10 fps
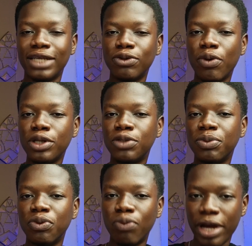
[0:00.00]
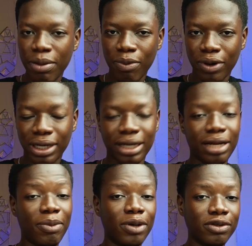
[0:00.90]
is going to be way more than the
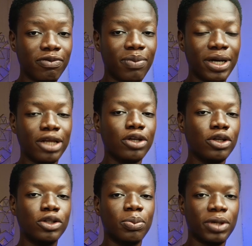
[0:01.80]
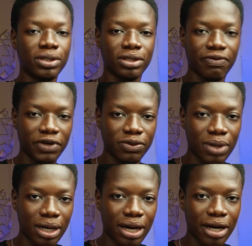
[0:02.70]
amount of money you used to purchase the
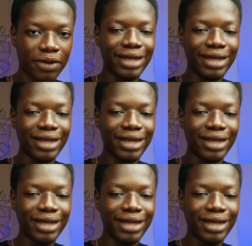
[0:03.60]
virtual card.